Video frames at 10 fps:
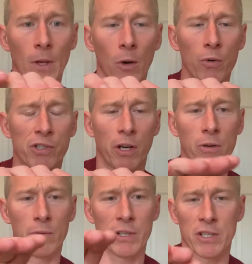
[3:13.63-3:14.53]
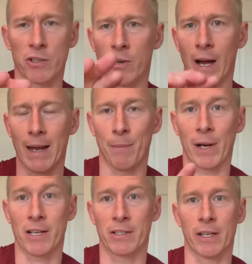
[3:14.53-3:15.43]
Also, this has got a
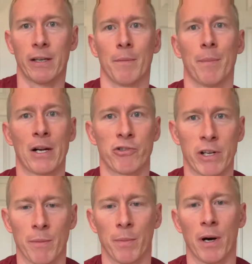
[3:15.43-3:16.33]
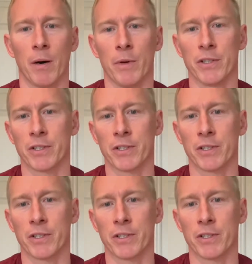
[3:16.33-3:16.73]
plastic battery compartment